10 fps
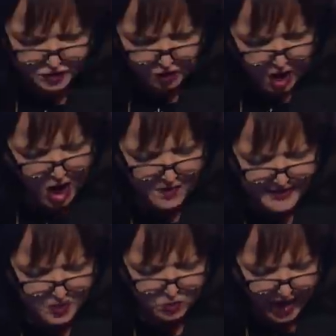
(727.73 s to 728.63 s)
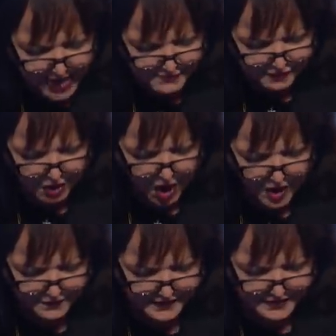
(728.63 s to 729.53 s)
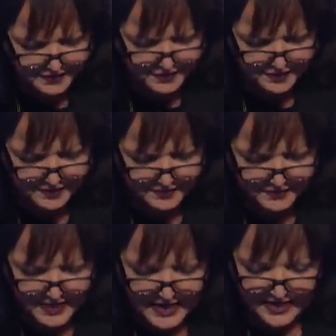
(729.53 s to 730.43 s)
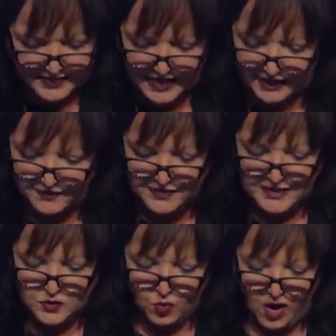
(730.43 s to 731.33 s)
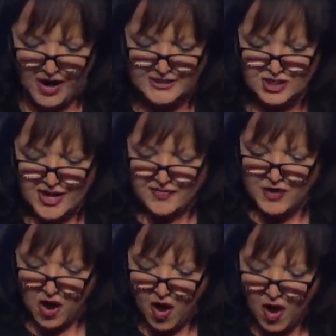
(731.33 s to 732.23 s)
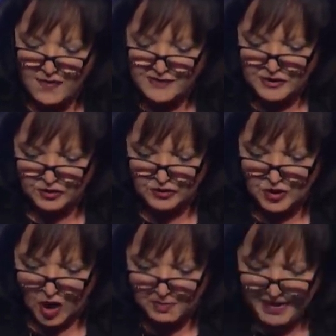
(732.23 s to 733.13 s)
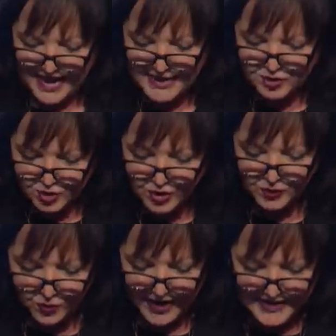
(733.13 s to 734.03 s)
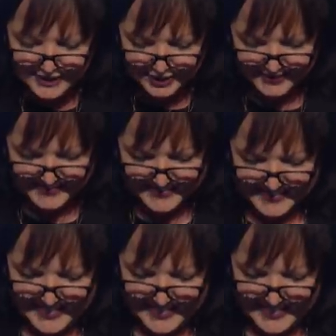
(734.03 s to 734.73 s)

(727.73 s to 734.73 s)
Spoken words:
are already ripe for harvest. Then I love this, watch. The harvesters are paid good wages.